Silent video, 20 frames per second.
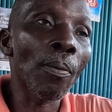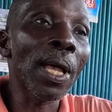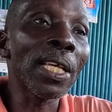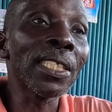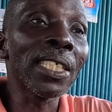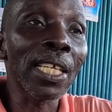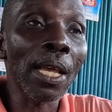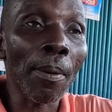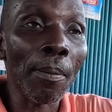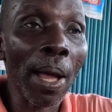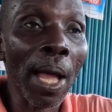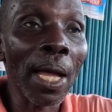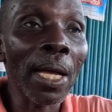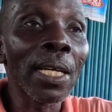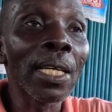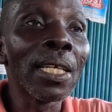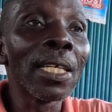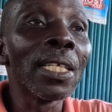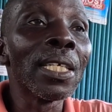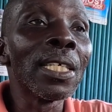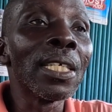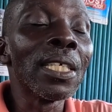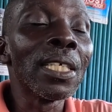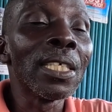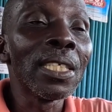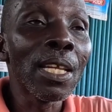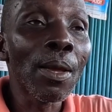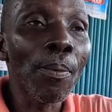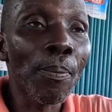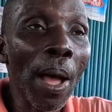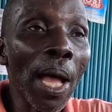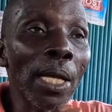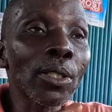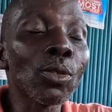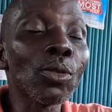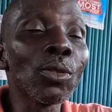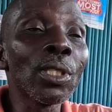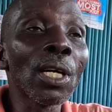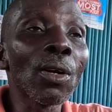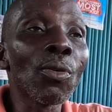Aziema, they passed
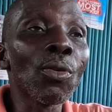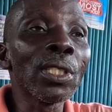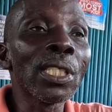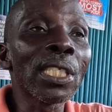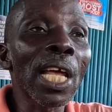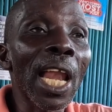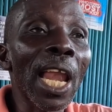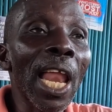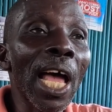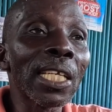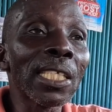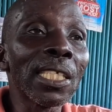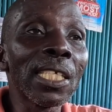through the coastal land.